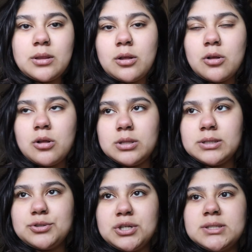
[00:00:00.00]

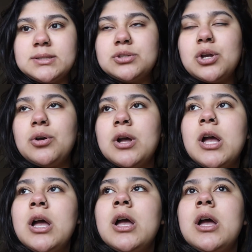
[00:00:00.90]
Alcoholic drinks. So,
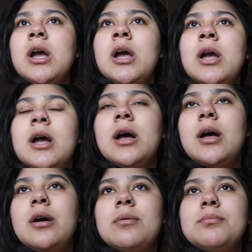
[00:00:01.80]

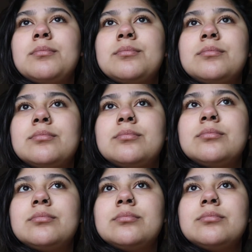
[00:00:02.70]
um,
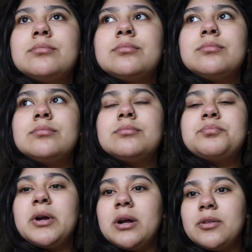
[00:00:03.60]

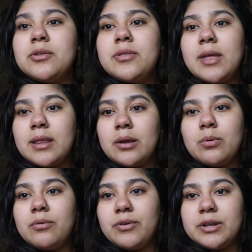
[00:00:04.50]
but other than that, like
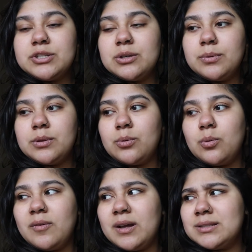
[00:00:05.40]
we'll finish it with the
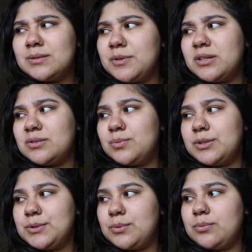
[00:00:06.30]
cubas because we
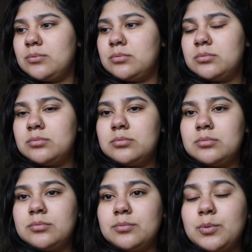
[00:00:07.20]
do.
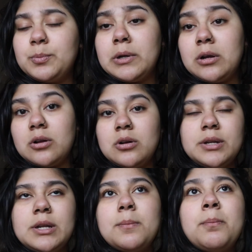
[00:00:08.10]
We put alcohol
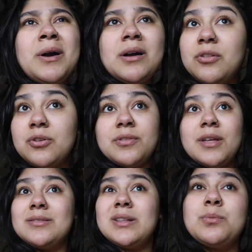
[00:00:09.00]
in it. But other than
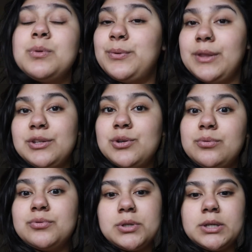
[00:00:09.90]
that, like we really
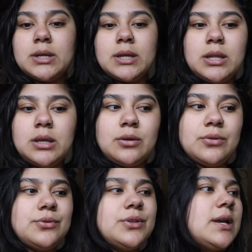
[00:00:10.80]
don't drink any
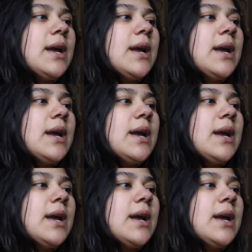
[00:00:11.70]
other thing.